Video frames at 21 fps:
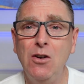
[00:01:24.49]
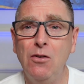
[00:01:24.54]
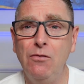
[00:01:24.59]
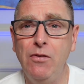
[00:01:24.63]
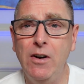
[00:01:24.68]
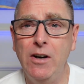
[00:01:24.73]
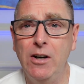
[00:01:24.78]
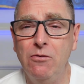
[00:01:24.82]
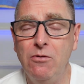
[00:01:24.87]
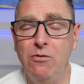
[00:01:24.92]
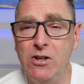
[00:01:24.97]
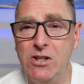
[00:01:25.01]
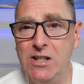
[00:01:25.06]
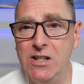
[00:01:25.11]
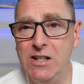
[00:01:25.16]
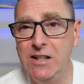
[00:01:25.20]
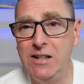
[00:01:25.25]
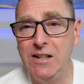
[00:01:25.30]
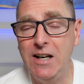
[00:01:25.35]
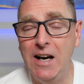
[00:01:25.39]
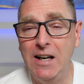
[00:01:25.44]
very
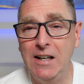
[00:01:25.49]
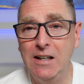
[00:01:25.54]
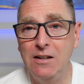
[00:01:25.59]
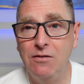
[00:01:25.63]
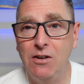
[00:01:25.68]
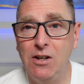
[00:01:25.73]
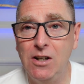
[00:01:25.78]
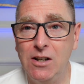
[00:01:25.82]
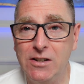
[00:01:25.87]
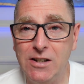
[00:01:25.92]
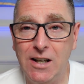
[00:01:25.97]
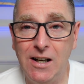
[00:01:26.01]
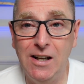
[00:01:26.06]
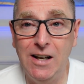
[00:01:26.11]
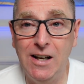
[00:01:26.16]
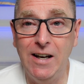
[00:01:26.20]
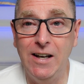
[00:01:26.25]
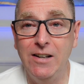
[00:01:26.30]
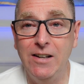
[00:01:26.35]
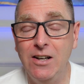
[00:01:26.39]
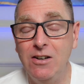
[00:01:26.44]
risky and highly volatile.
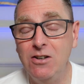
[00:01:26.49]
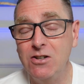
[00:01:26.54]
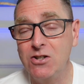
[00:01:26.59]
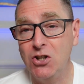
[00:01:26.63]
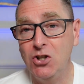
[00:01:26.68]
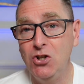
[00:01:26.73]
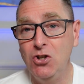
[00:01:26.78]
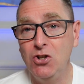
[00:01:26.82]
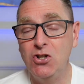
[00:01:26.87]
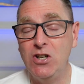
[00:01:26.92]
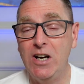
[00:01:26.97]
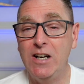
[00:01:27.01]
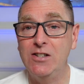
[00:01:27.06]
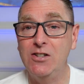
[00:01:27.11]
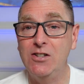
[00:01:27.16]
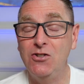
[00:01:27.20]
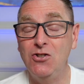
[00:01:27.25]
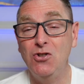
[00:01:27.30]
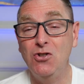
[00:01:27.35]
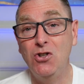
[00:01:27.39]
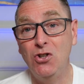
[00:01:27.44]
And there's a good chance
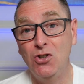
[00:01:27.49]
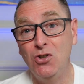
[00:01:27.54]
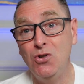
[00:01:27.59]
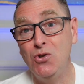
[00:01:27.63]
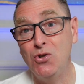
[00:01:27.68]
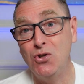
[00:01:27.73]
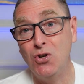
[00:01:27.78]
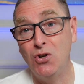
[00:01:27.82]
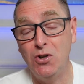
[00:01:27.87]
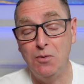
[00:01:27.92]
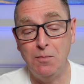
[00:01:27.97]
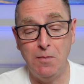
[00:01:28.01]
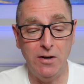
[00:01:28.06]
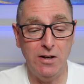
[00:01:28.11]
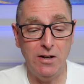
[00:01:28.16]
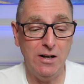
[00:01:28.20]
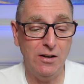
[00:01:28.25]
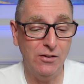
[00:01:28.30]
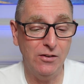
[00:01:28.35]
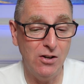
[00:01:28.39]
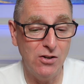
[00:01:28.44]
that you could lose all your
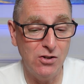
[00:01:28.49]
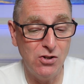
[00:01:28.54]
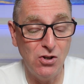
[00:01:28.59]
money out there.